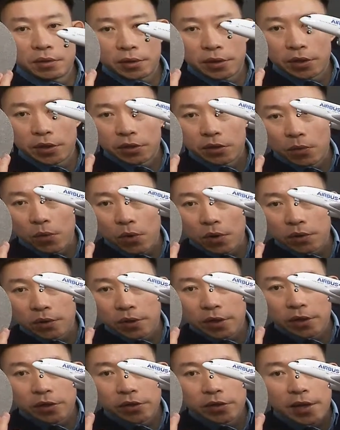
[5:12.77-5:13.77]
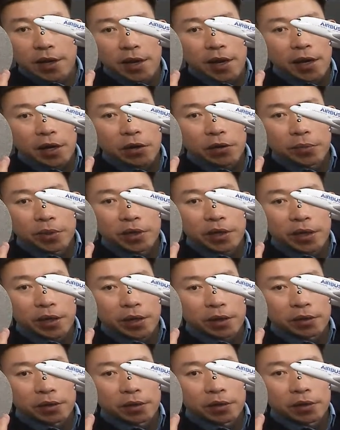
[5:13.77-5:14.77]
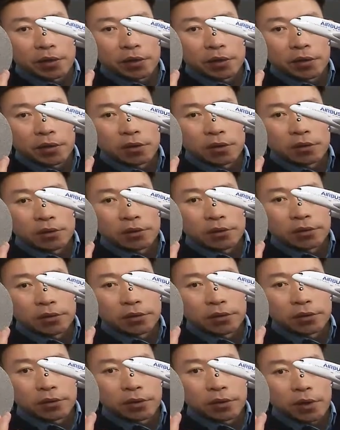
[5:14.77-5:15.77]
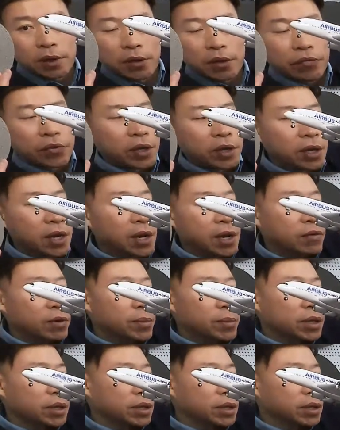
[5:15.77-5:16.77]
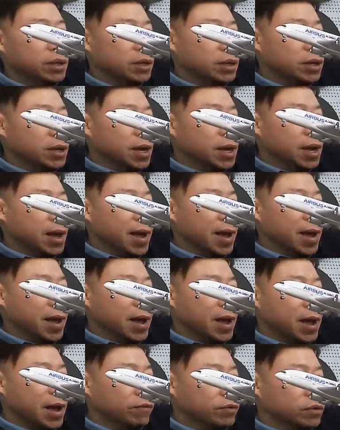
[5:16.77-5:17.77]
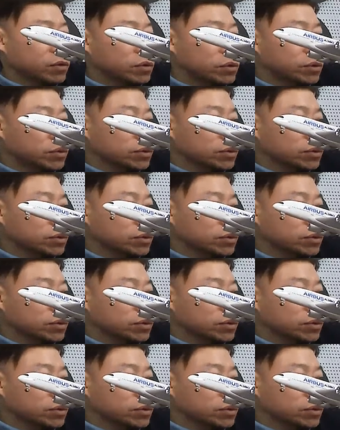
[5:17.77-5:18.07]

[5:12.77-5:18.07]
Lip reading: here's a what? Here's an airplane. I think everybody have